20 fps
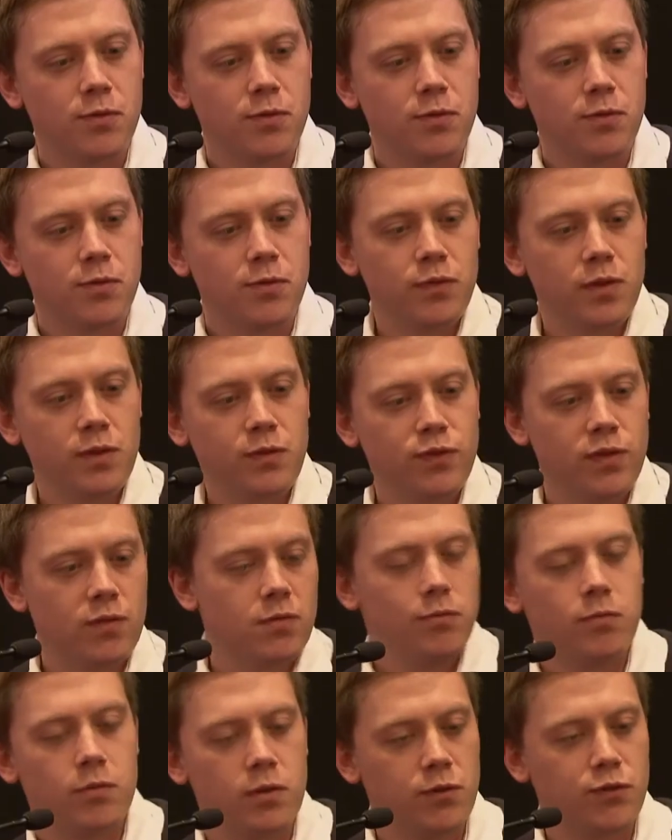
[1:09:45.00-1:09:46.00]
of,
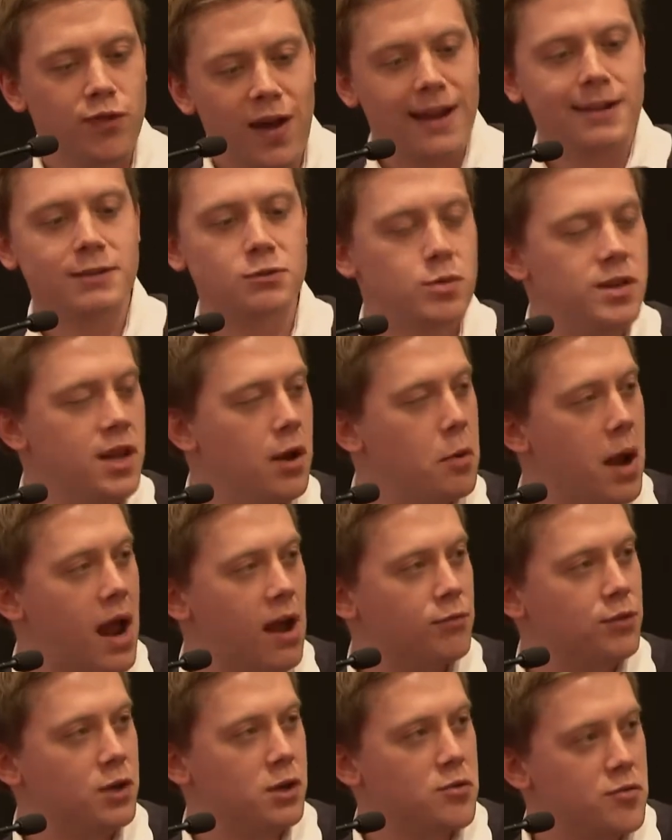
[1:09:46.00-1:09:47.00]
of, of fact. We don't
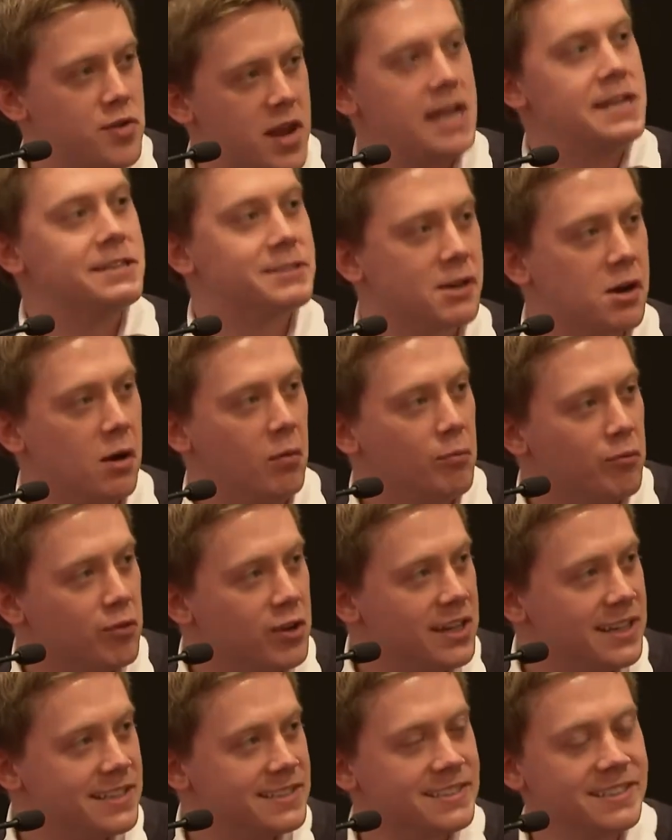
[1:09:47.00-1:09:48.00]
have to create a
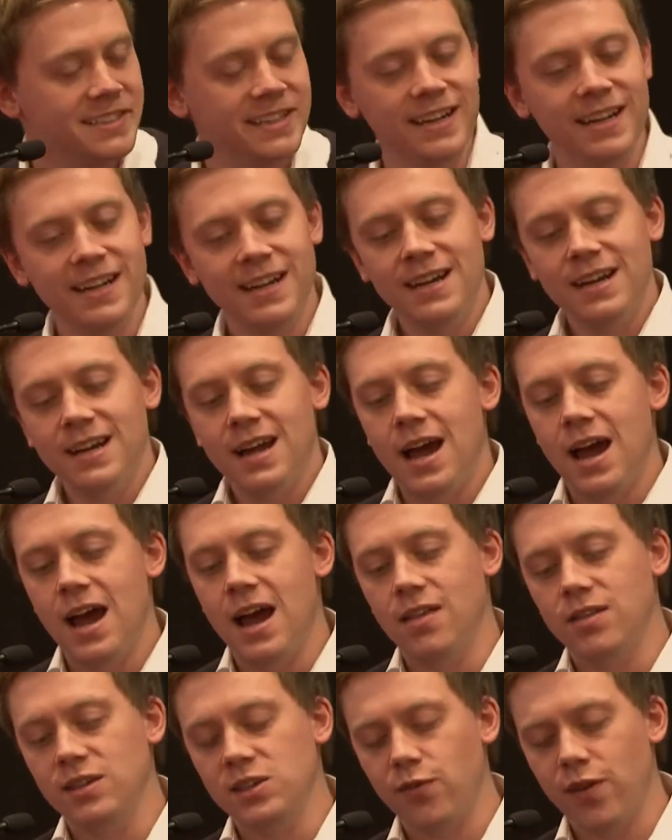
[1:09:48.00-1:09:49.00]
conflict. Mm.
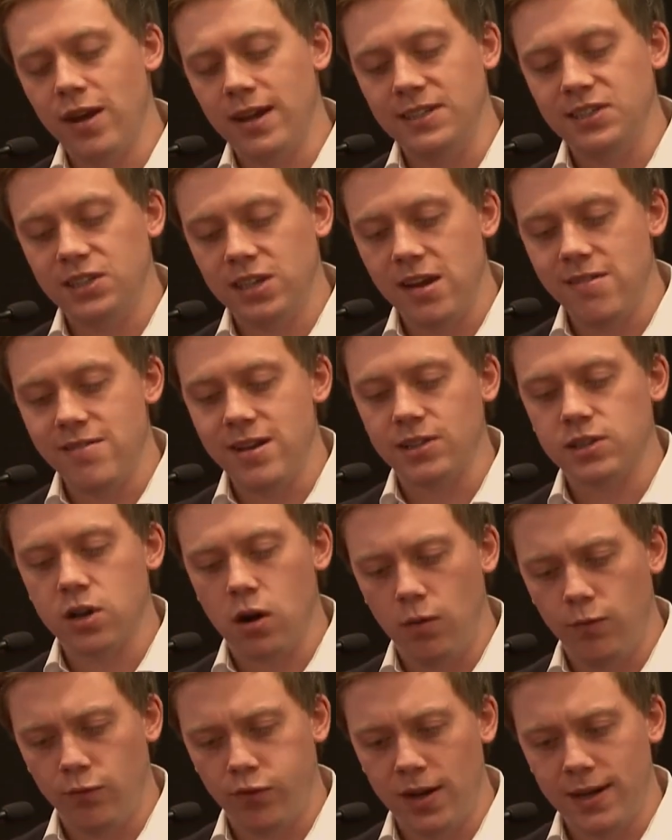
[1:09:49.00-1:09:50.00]
Uh, there's a very serious
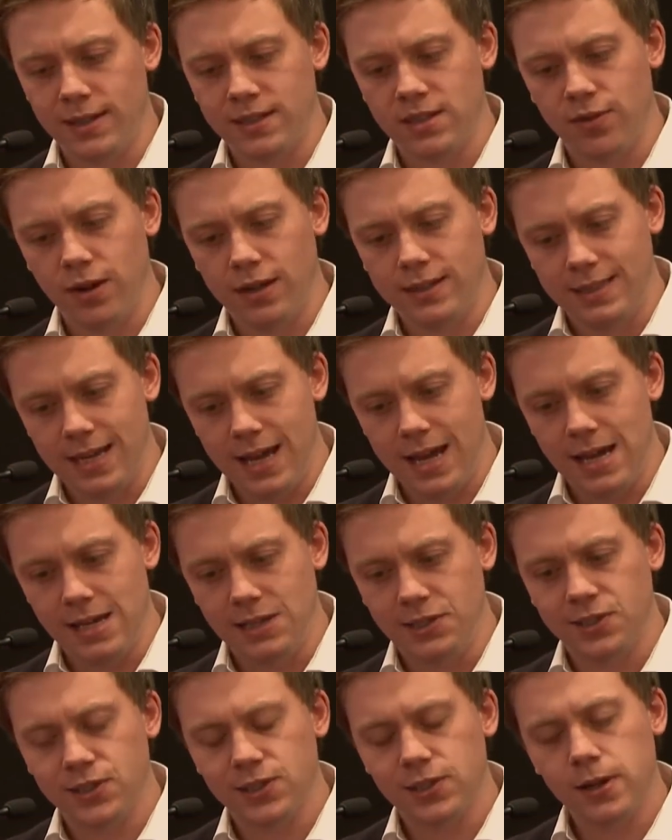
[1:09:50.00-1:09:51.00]
conflict of
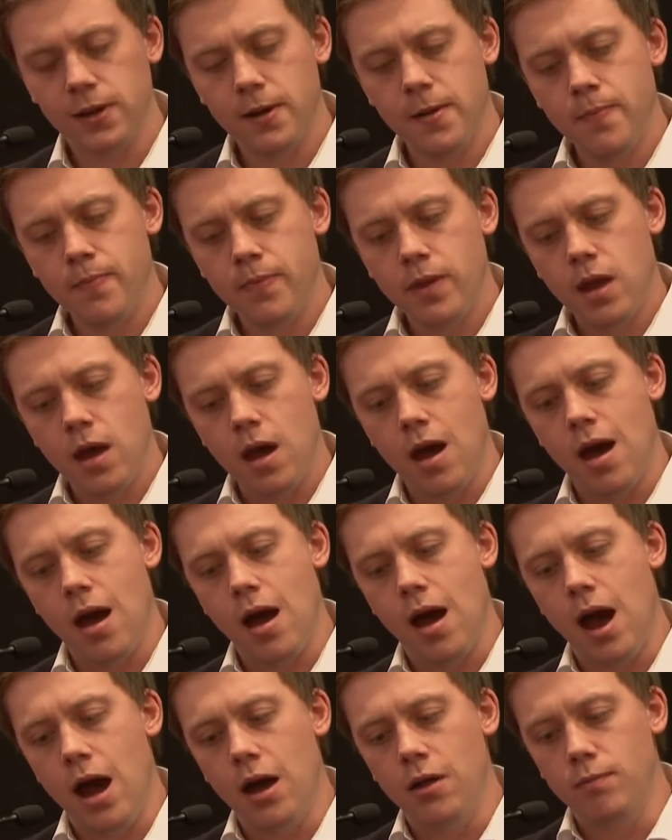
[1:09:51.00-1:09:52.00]
ideas
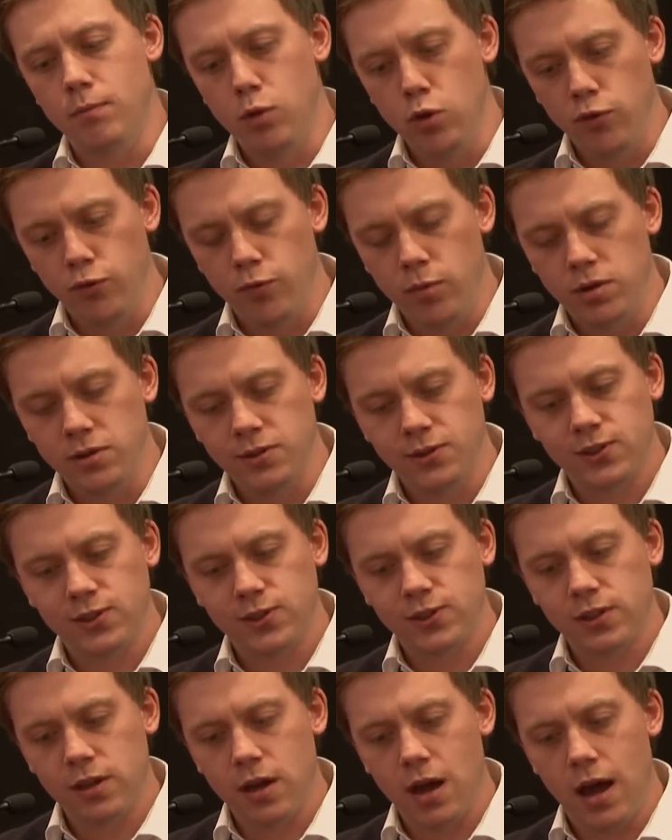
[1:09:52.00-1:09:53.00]
uh, and
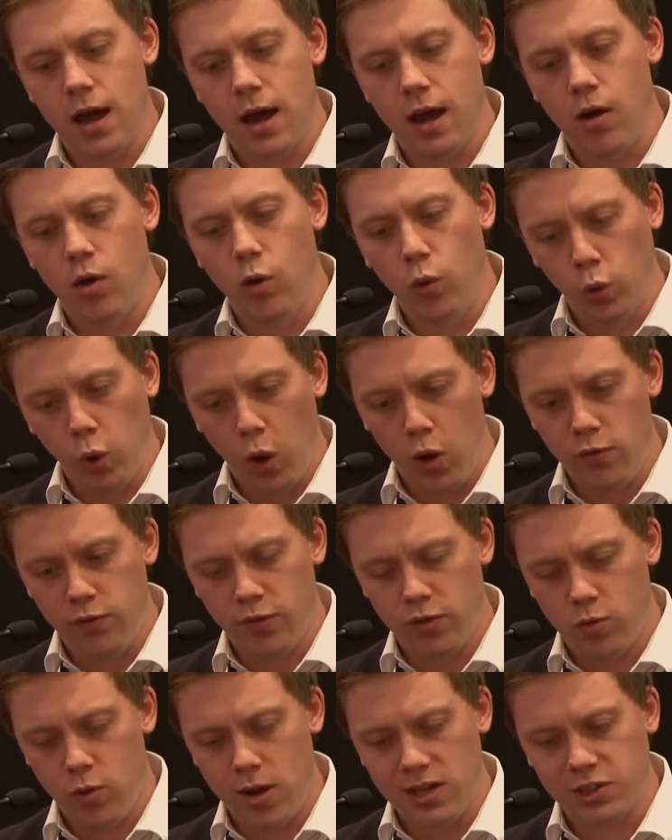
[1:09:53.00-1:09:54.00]
movements uh, all over
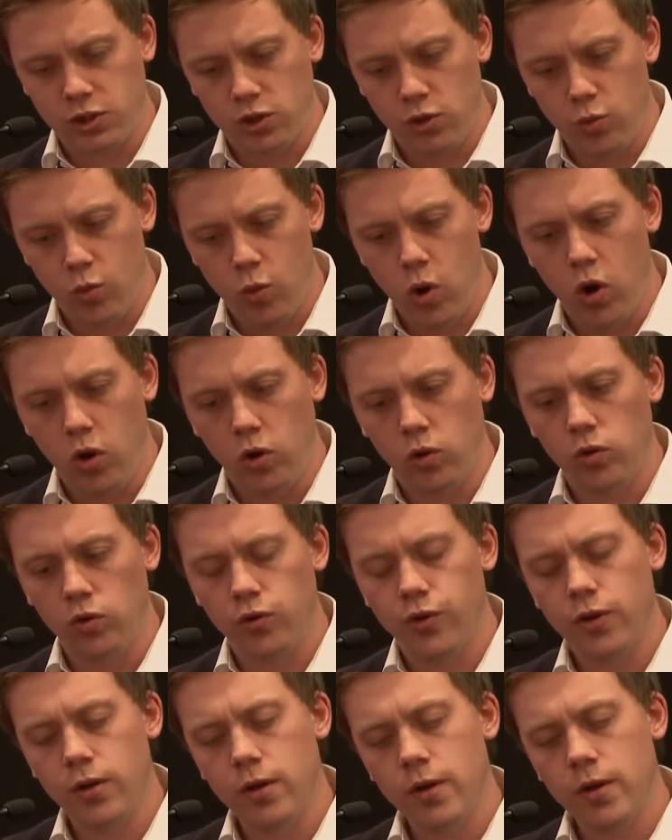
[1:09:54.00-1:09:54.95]
the Western world.